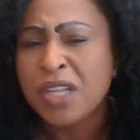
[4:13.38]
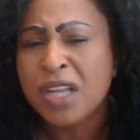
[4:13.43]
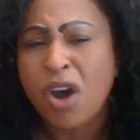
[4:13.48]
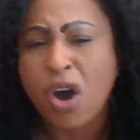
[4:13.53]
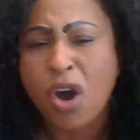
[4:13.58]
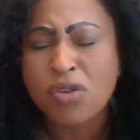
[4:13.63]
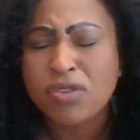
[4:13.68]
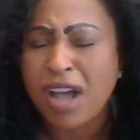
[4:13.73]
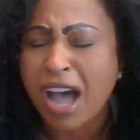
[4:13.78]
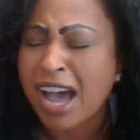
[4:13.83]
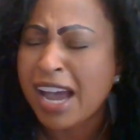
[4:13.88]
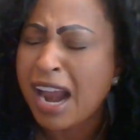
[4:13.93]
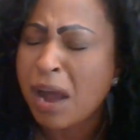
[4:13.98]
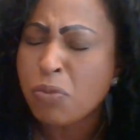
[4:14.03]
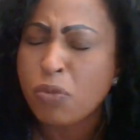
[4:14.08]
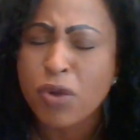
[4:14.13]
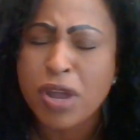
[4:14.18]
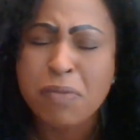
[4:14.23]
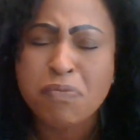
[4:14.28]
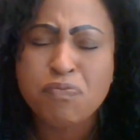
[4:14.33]
Oh God,
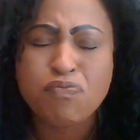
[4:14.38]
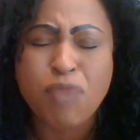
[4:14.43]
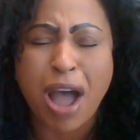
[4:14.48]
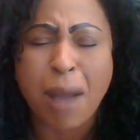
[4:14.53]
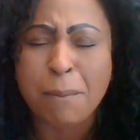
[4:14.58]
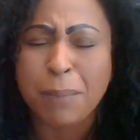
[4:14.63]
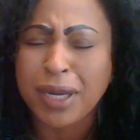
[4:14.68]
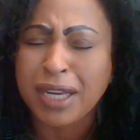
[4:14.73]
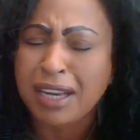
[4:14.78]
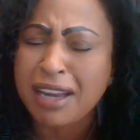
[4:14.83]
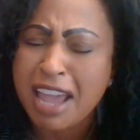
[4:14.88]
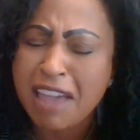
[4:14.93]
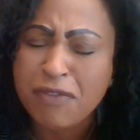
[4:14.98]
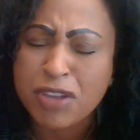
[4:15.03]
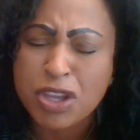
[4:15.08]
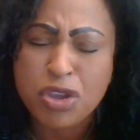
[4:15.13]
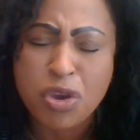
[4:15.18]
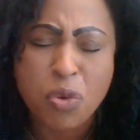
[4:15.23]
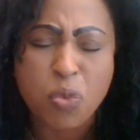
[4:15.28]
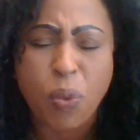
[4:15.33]
I'm, I'm
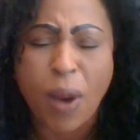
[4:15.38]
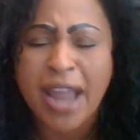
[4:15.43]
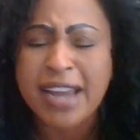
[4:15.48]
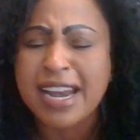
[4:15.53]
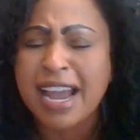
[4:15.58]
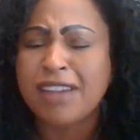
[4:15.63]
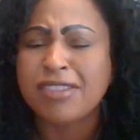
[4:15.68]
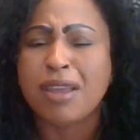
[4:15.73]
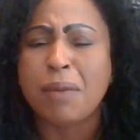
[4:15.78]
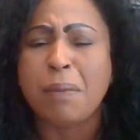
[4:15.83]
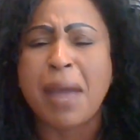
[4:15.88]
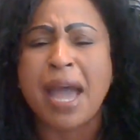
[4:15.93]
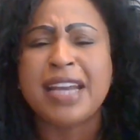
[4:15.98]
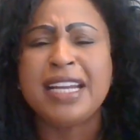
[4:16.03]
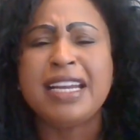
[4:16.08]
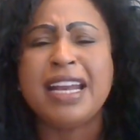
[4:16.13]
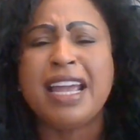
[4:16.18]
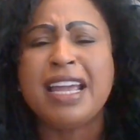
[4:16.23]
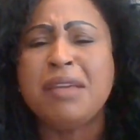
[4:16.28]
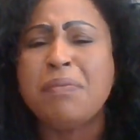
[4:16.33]
believing you right now in the
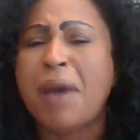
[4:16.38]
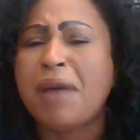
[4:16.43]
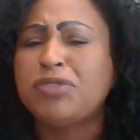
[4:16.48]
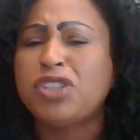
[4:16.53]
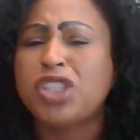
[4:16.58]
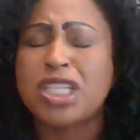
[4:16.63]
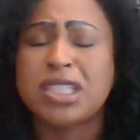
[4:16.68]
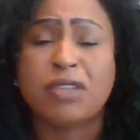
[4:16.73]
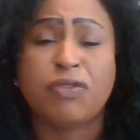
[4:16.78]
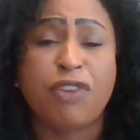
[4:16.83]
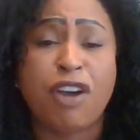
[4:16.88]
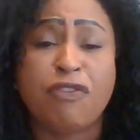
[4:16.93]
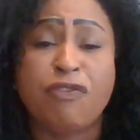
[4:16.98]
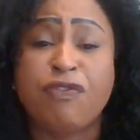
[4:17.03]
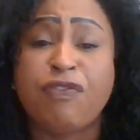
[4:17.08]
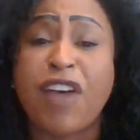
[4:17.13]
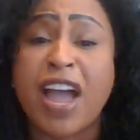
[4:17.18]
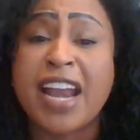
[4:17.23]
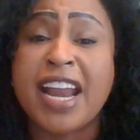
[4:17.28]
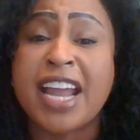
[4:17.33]
mighty name of Jesus for
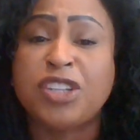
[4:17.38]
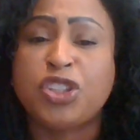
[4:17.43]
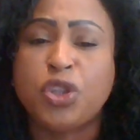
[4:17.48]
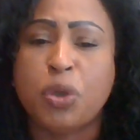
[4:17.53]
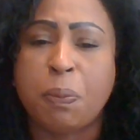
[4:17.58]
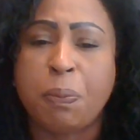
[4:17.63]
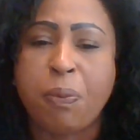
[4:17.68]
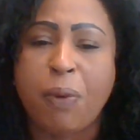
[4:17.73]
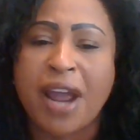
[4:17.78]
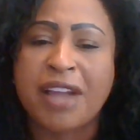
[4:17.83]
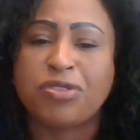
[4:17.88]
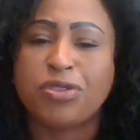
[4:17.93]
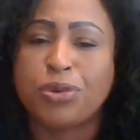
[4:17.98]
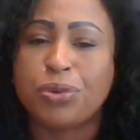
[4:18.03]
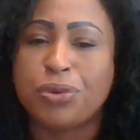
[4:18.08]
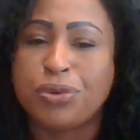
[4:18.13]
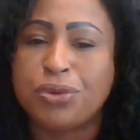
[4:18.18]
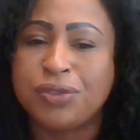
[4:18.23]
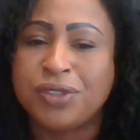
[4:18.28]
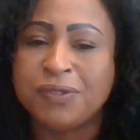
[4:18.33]
financial
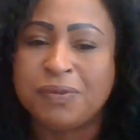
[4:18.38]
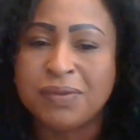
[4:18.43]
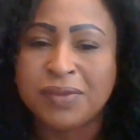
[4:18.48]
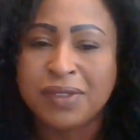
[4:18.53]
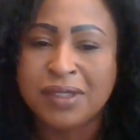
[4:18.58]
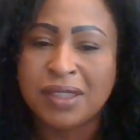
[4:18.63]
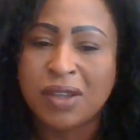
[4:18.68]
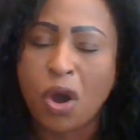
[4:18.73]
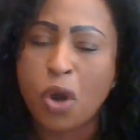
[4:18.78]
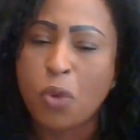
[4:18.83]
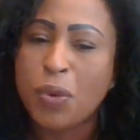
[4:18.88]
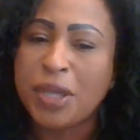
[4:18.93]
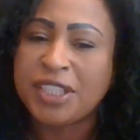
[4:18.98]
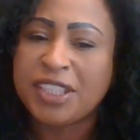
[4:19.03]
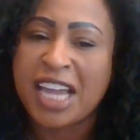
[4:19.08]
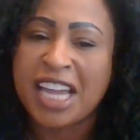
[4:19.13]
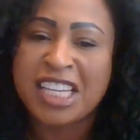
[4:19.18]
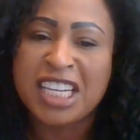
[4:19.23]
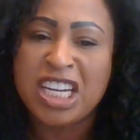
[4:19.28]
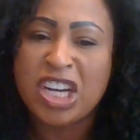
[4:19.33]
breakthrough. Oh, we
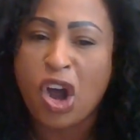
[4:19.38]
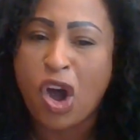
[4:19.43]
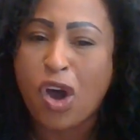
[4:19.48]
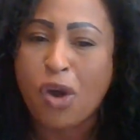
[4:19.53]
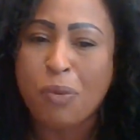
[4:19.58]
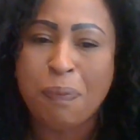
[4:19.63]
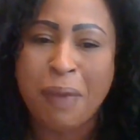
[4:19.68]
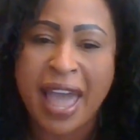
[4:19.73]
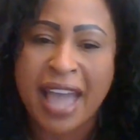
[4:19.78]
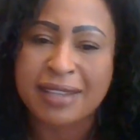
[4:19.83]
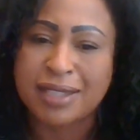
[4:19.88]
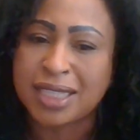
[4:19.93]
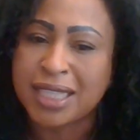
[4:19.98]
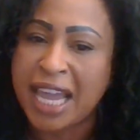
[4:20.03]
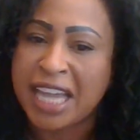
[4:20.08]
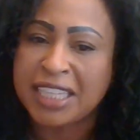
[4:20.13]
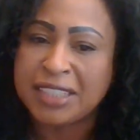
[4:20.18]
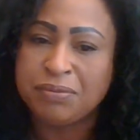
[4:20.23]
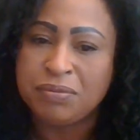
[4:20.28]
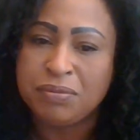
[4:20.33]
taking it all back,
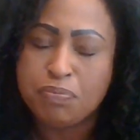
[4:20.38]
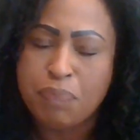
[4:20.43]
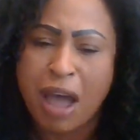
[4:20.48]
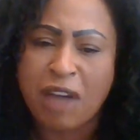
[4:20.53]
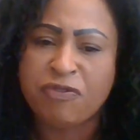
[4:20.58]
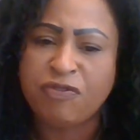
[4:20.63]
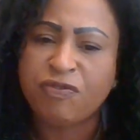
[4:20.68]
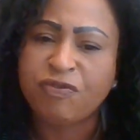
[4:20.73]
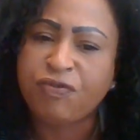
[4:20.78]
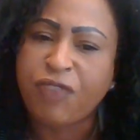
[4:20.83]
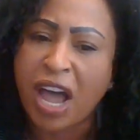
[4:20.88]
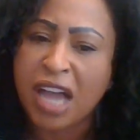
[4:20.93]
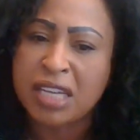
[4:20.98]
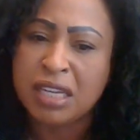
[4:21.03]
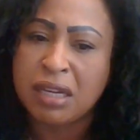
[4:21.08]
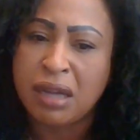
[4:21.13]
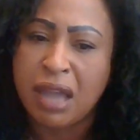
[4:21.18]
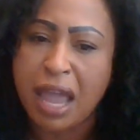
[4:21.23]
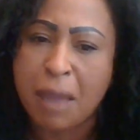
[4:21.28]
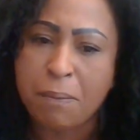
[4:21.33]
Satan, by
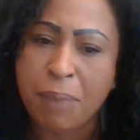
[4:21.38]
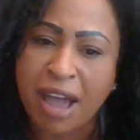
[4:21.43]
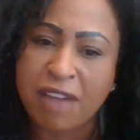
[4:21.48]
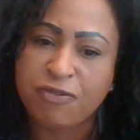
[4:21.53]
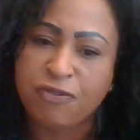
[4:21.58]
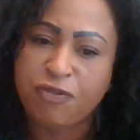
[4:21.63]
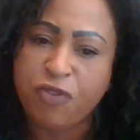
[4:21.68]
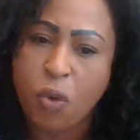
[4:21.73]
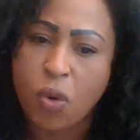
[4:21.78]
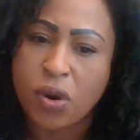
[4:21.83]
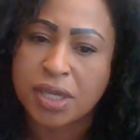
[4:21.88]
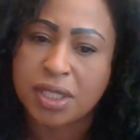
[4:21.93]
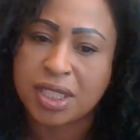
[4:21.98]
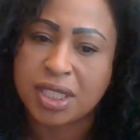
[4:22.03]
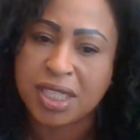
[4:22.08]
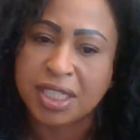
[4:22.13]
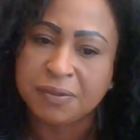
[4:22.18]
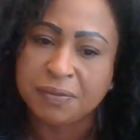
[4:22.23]
fire and by force.